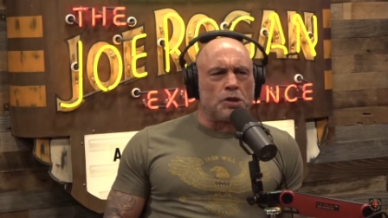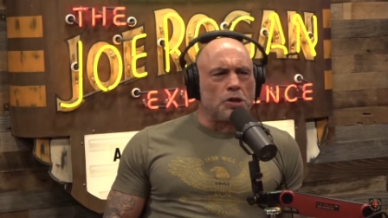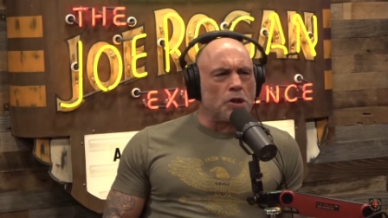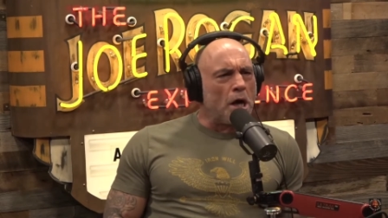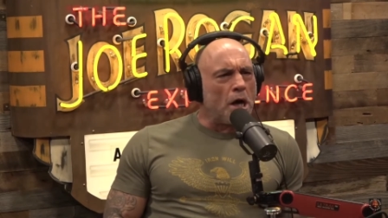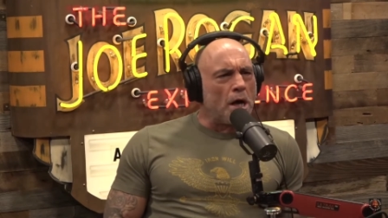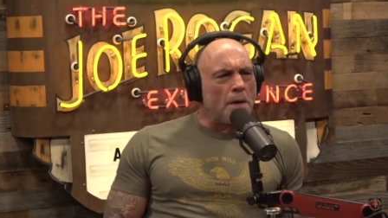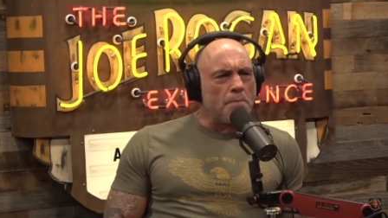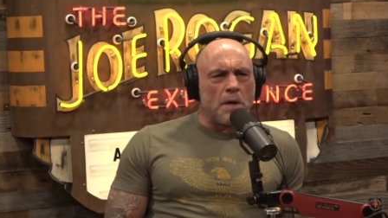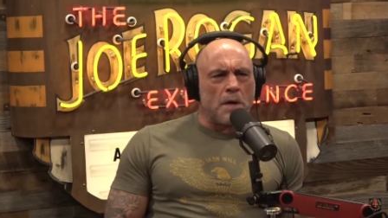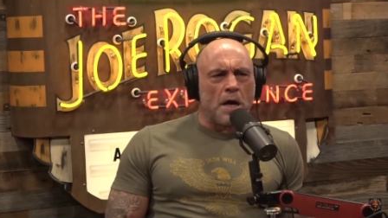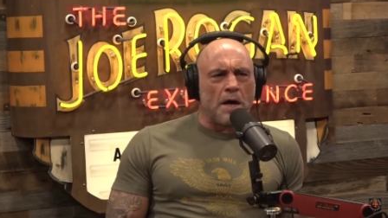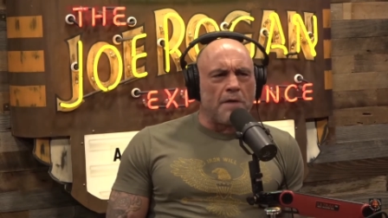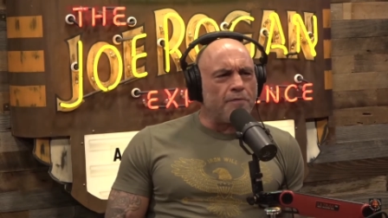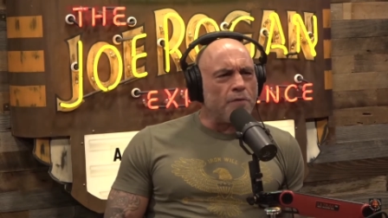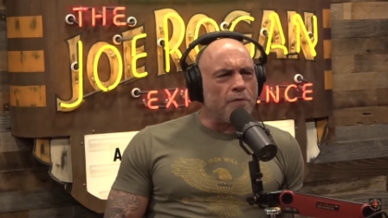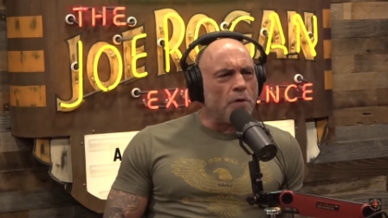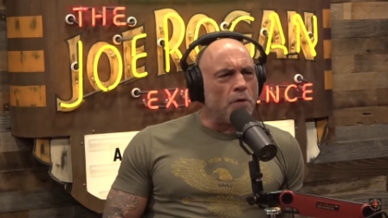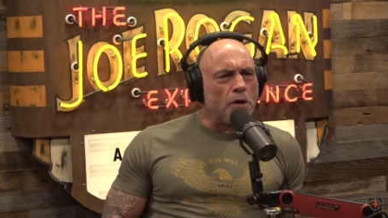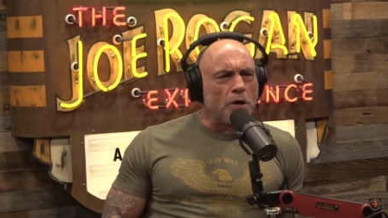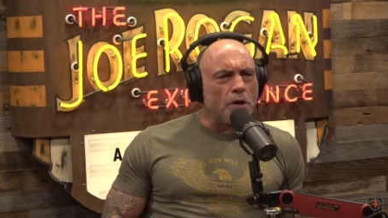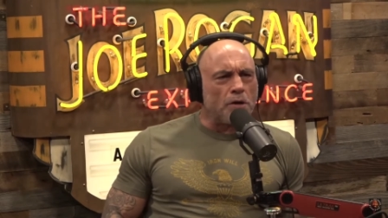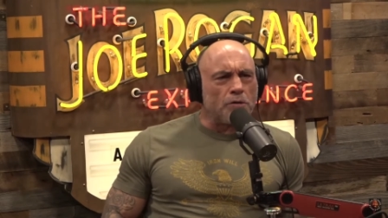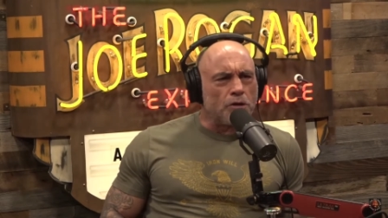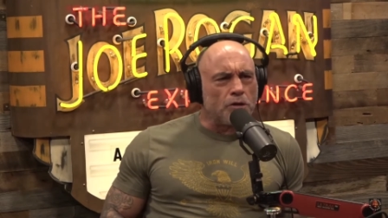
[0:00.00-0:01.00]
guy, he's
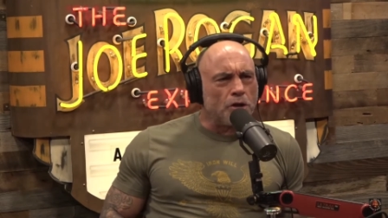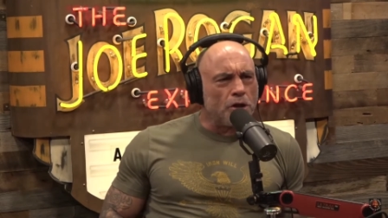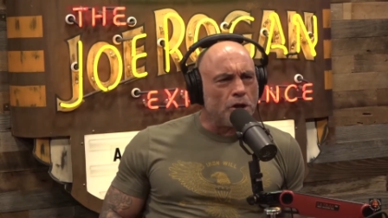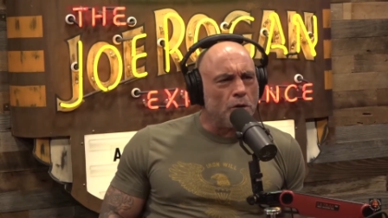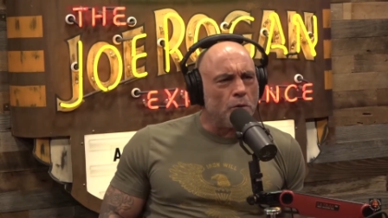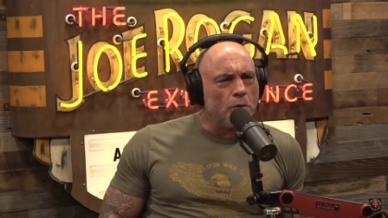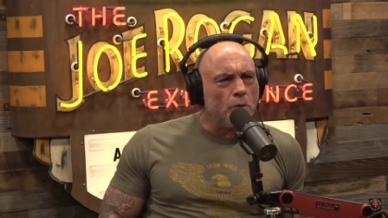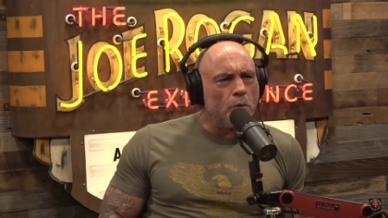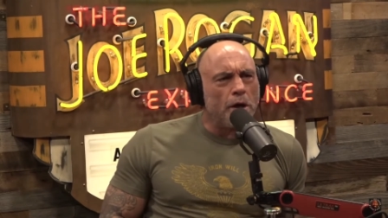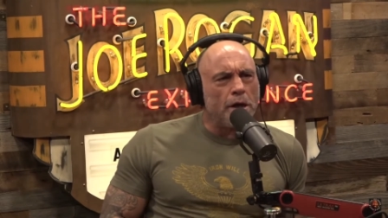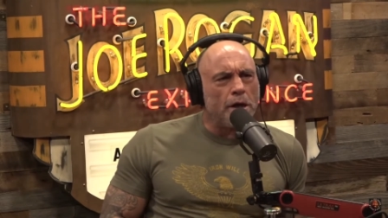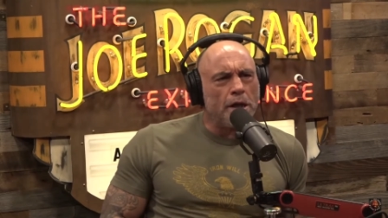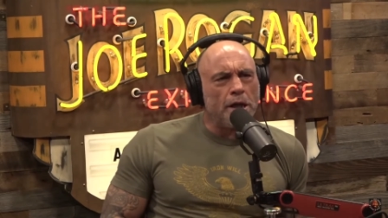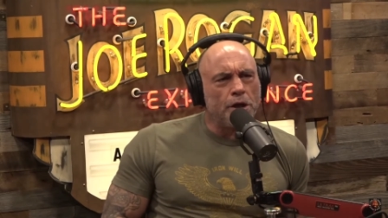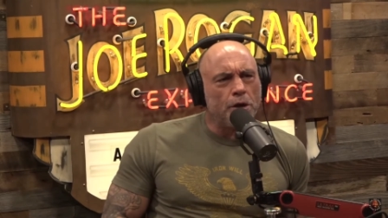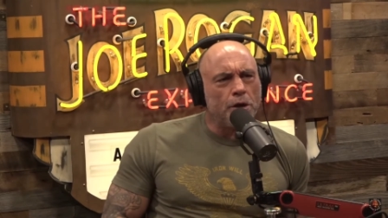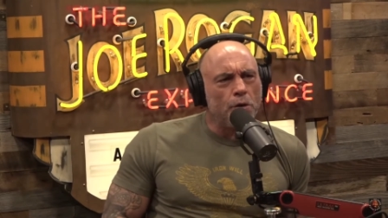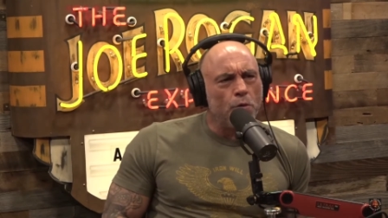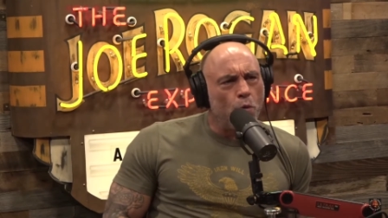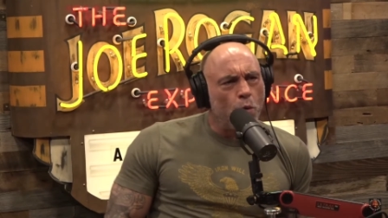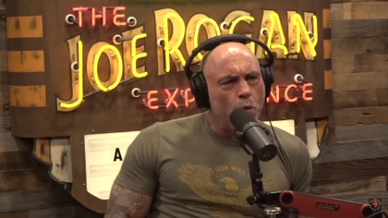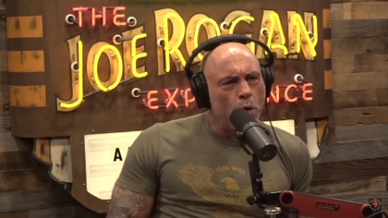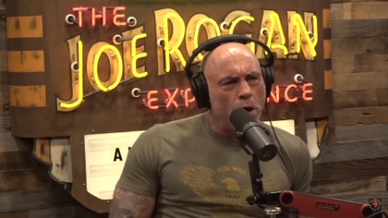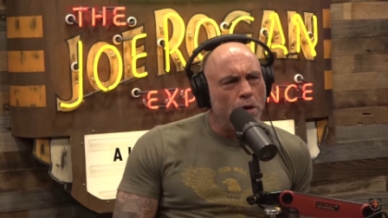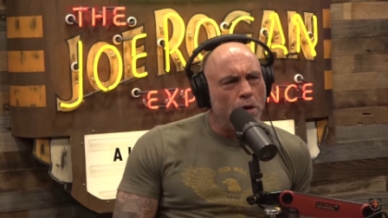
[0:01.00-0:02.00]
got my vote. I'll tell
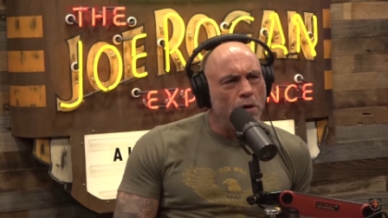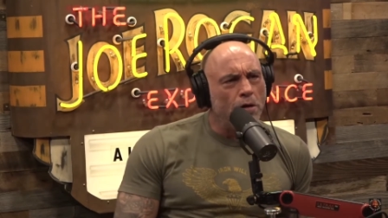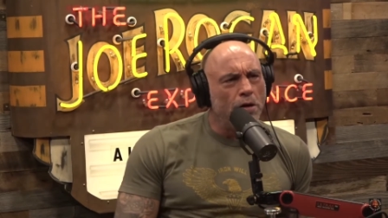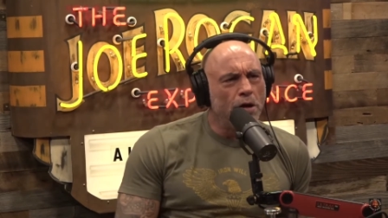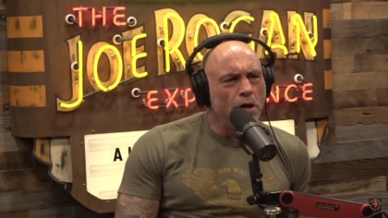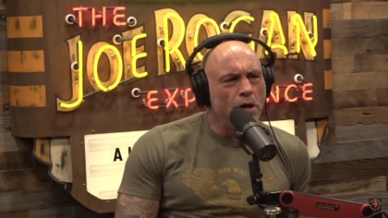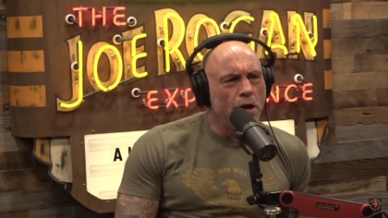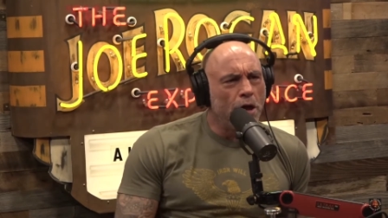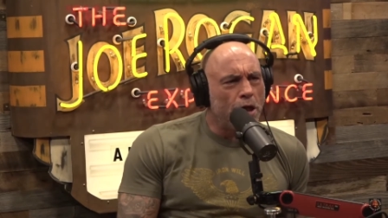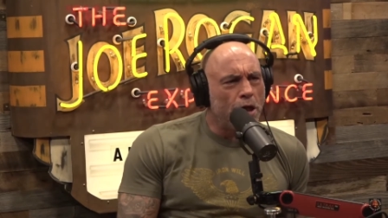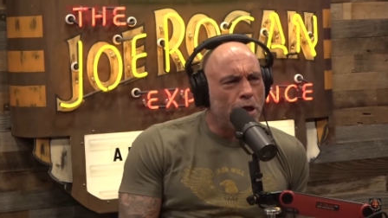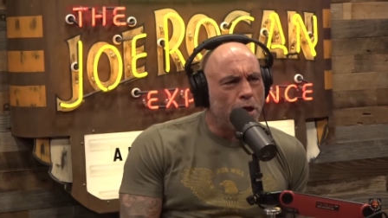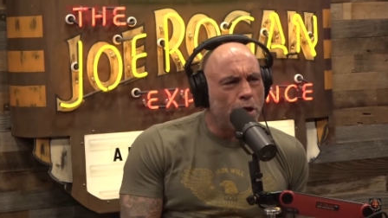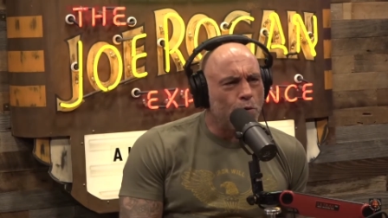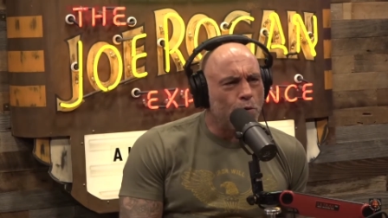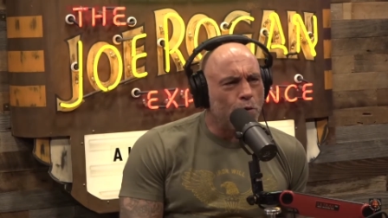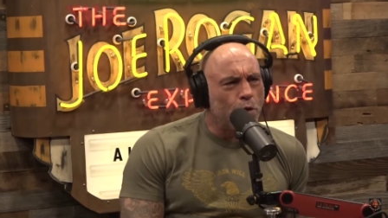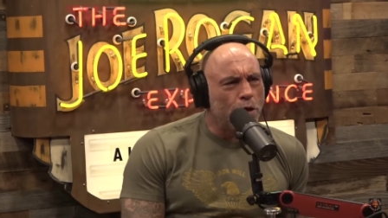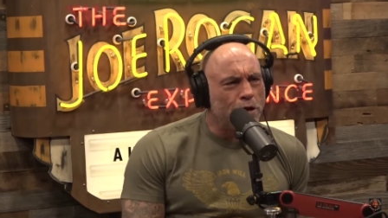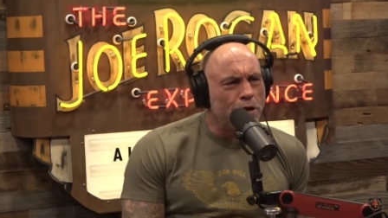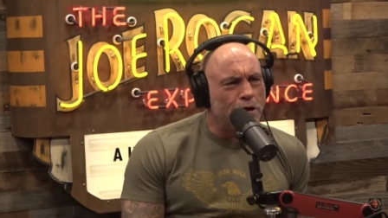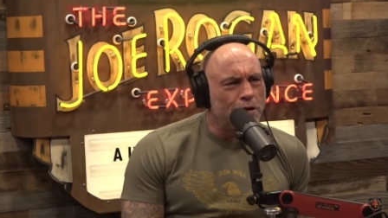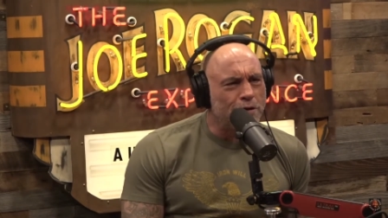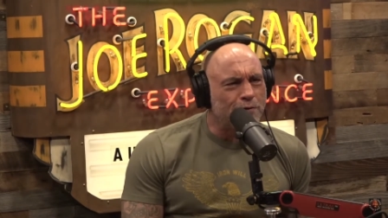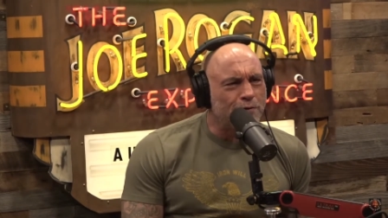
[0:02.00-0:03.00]
you what, he can win.
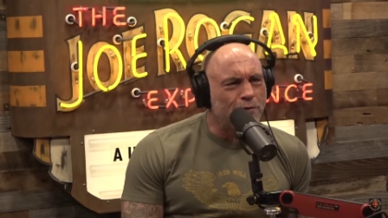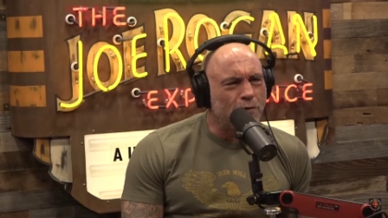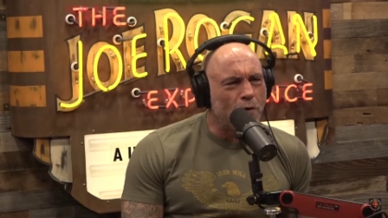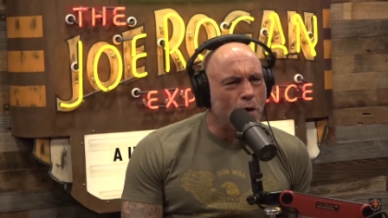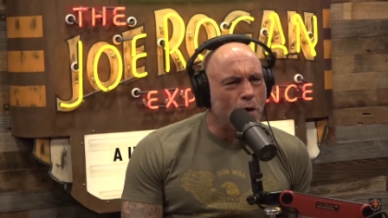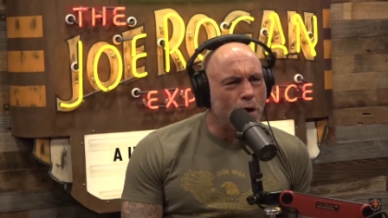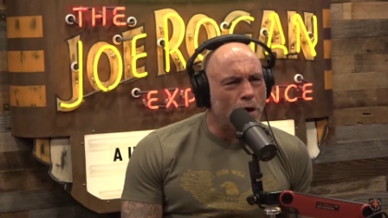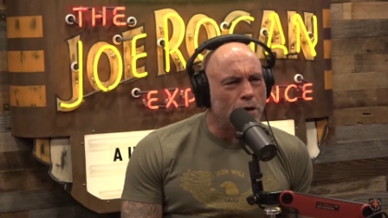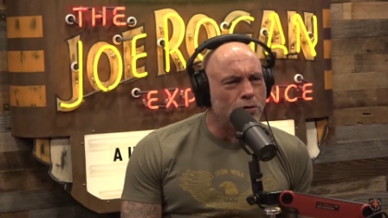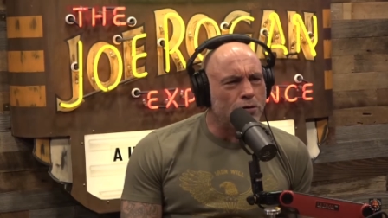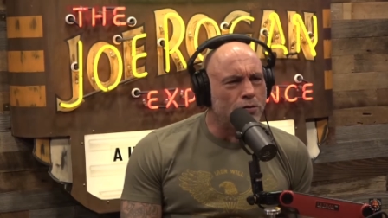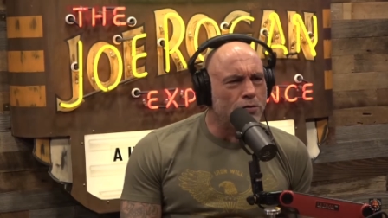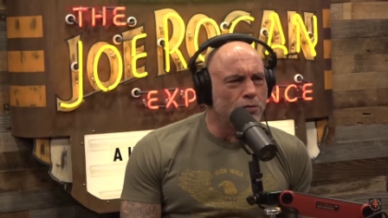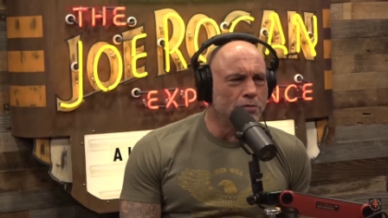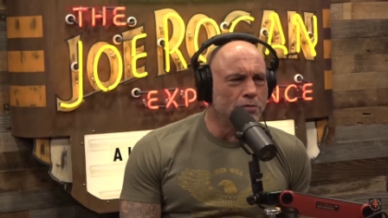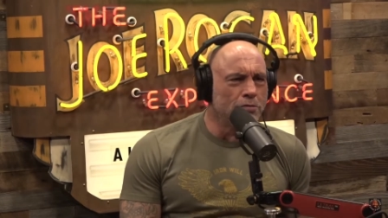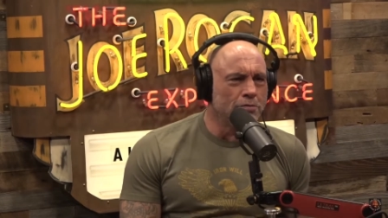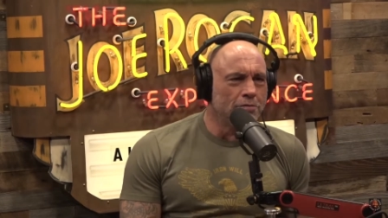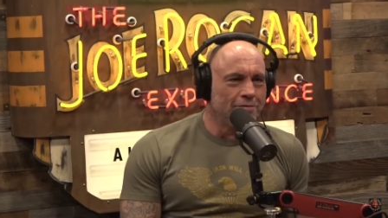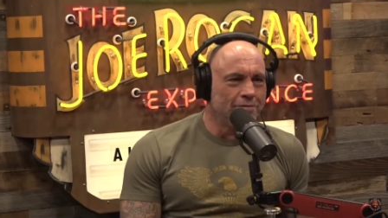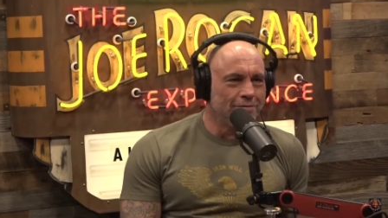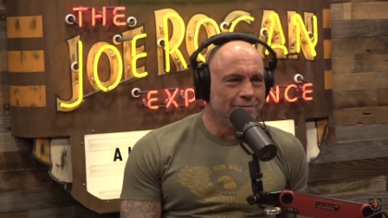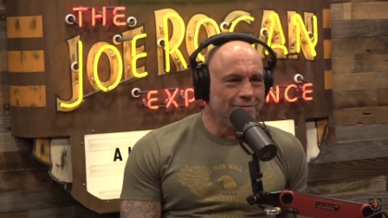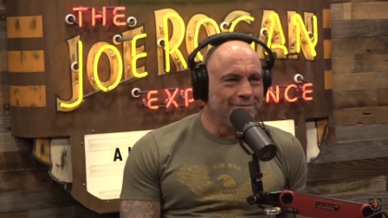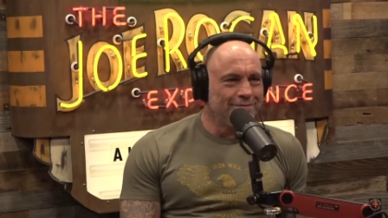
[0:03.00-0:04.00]
He can win this
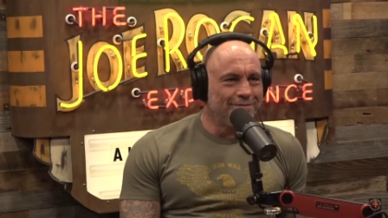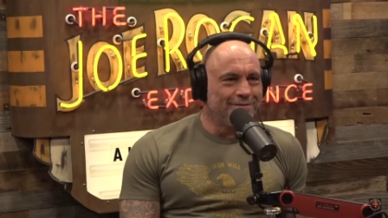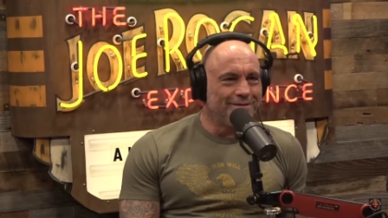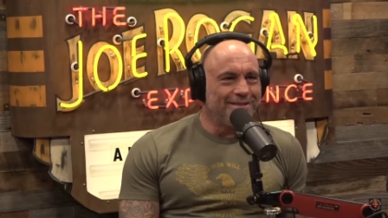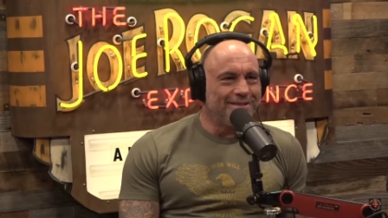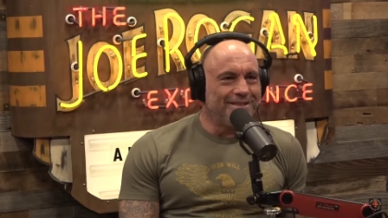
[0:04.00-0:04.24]
for us.